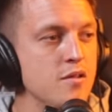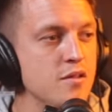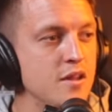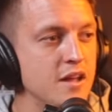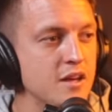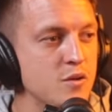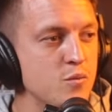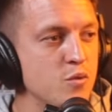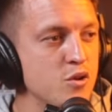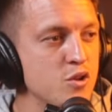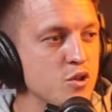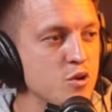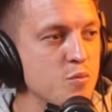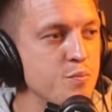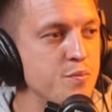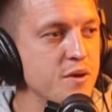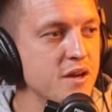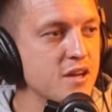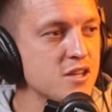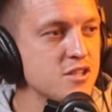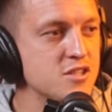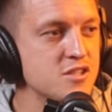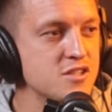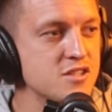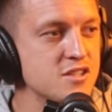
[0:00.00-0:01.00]
Like one of your
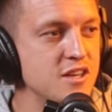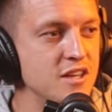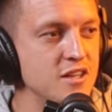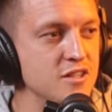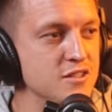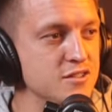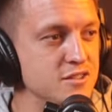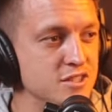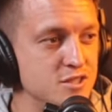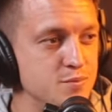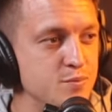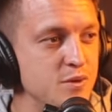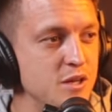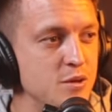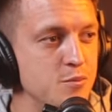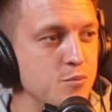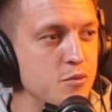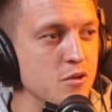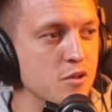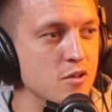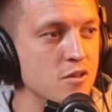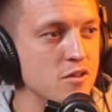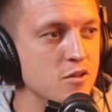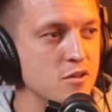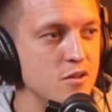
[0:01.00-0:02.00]
biggest skills is
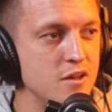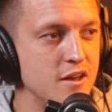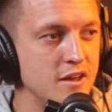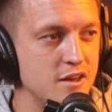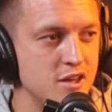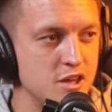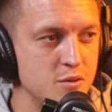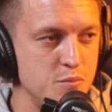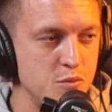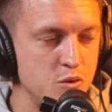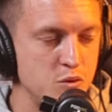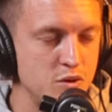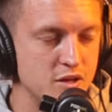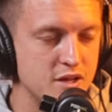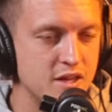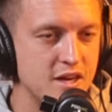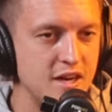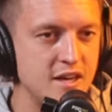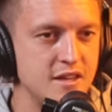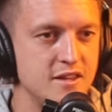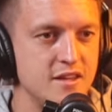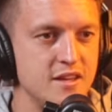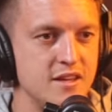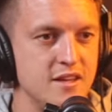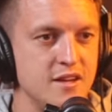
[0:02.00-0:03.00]
people and
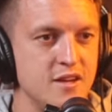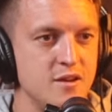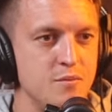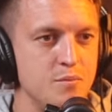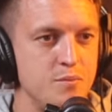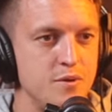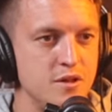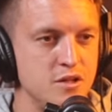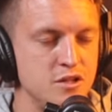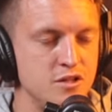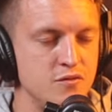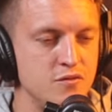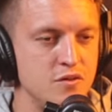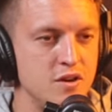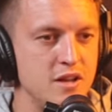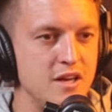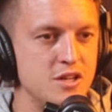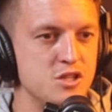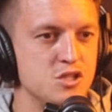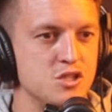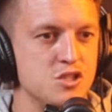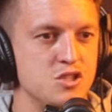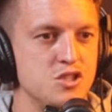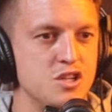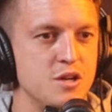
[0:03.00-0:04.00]
communicating and building
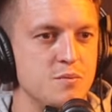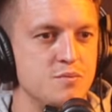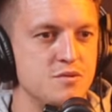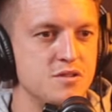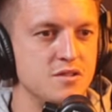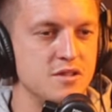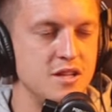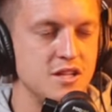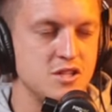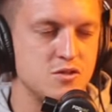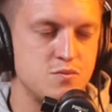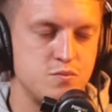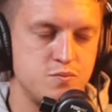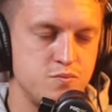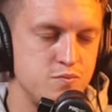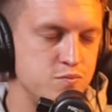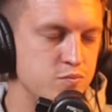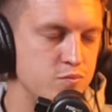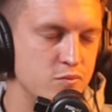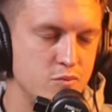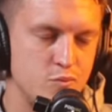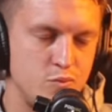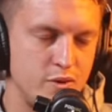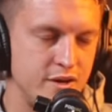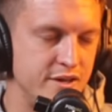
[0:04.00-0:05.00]
relationships, and that's
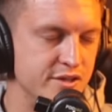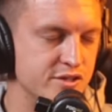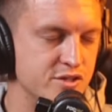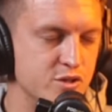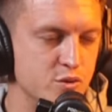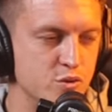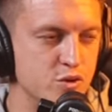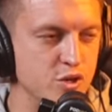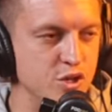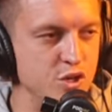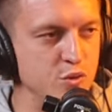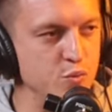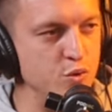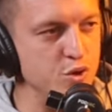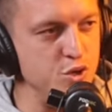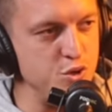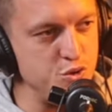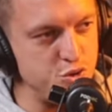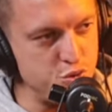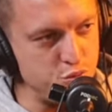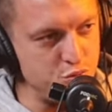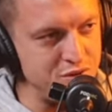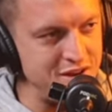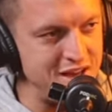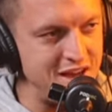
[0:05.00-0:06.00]
why you're so good at what you
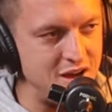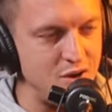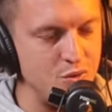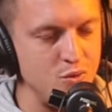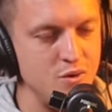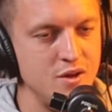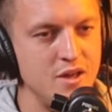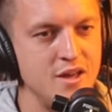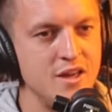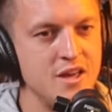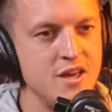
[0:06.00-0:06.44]
do now.